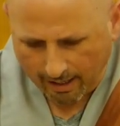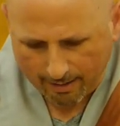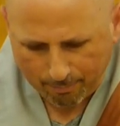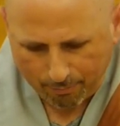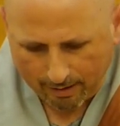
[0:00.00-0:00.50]

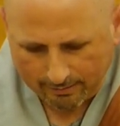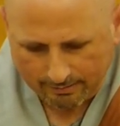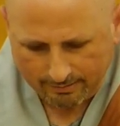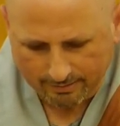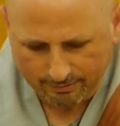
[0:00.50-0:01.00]
I
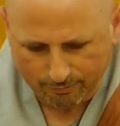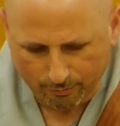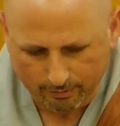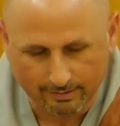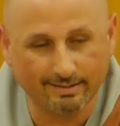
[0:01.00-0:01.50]
practice
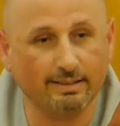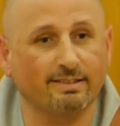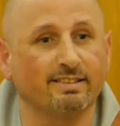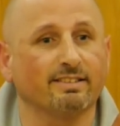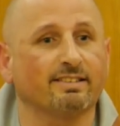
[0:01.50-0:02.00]
for the
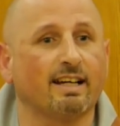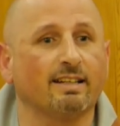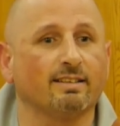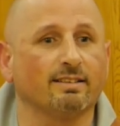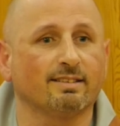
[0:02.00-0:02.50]
six years
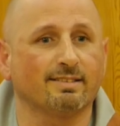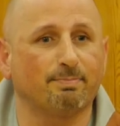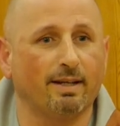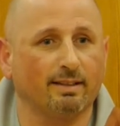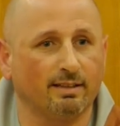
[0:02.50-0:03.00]
I
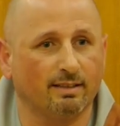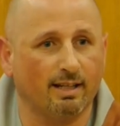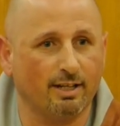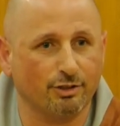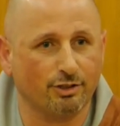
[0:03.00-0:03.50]
spend in
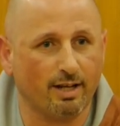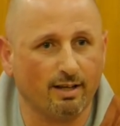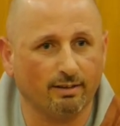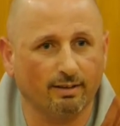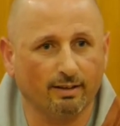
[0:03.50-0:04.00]

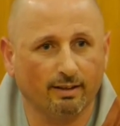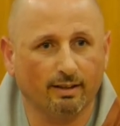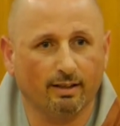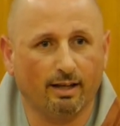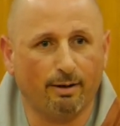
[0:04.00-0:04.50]
Asia.
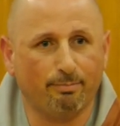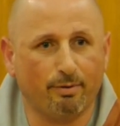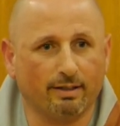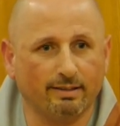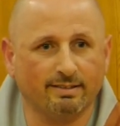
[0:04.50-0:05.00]
I
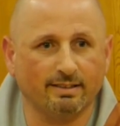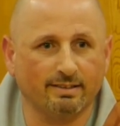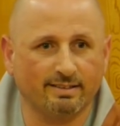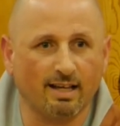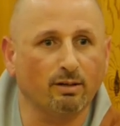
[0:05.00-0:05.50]
practice in
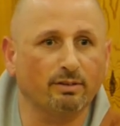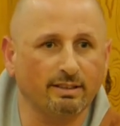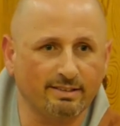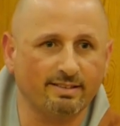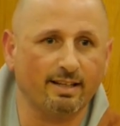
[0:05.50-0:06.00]

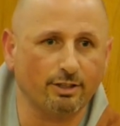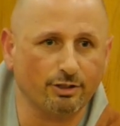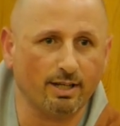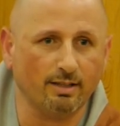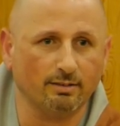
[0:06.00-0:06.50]
Southeast
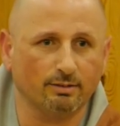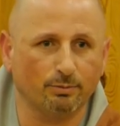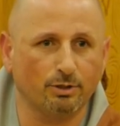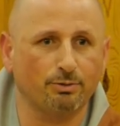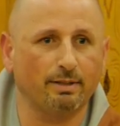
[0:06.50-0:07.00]
Asia,
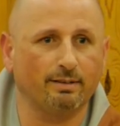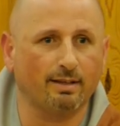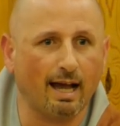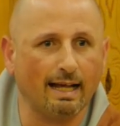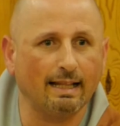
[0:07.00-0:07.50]
which means
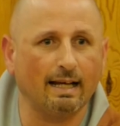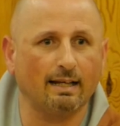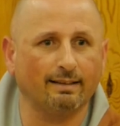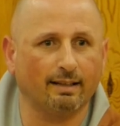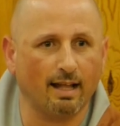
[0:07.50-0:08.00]

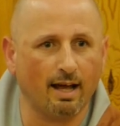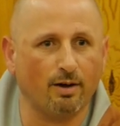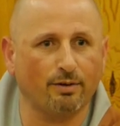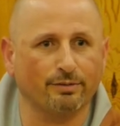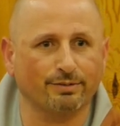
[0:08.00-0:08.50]
Thailand,
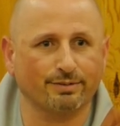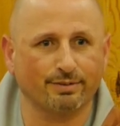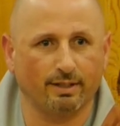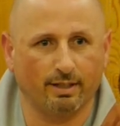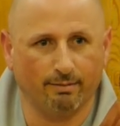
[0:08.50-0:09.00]
Laos,
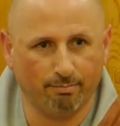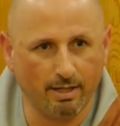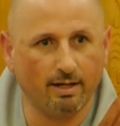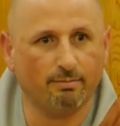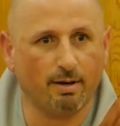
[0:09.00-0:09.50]

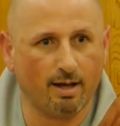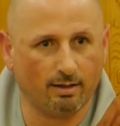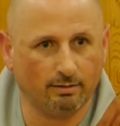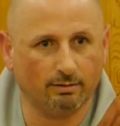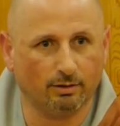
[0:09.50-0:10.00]

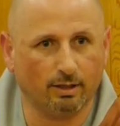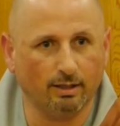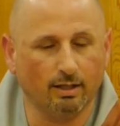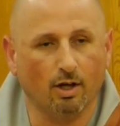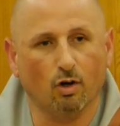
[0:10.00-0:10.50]
Myanmar,
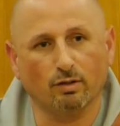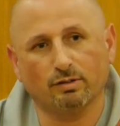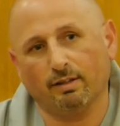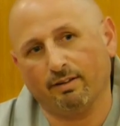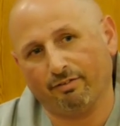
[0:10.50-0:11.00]
okay?
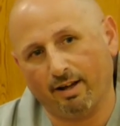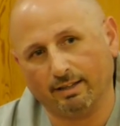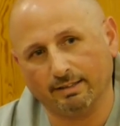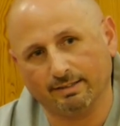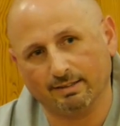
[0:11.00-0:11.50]
Also at the Far
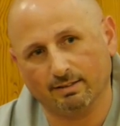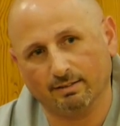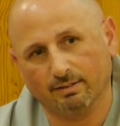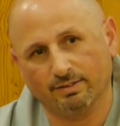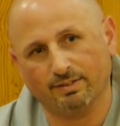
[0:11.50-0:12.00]
East,
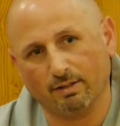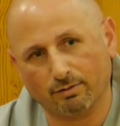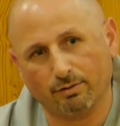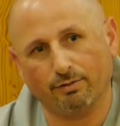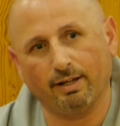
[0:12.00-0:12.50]

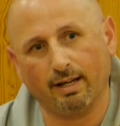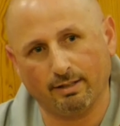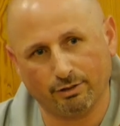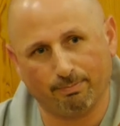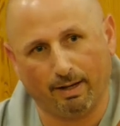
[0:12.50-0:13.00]
South Korea
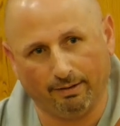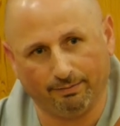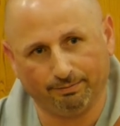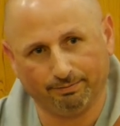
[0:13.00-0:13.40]
and Japan.